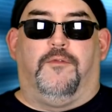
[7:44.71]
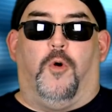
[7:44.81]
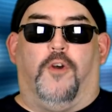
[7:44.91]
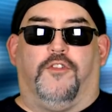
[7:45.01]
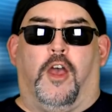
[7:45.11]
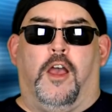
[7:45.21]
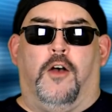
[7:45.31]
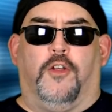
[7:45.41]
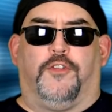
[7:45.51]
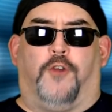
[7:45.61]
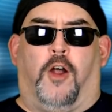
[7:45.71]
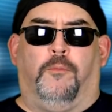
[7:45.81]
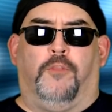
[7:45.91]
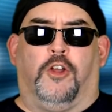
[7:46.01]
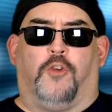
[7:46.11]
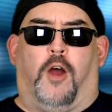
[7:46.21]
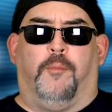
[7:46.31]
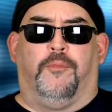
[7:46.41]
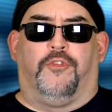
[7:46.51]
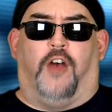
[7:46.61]
for Tales from the
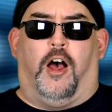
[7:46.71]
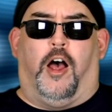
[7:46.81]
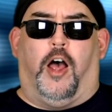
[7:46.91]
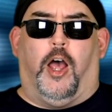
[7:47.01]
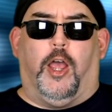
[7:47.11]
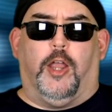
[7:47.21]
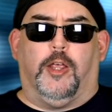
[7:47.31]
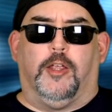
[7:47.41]
Crumb Side.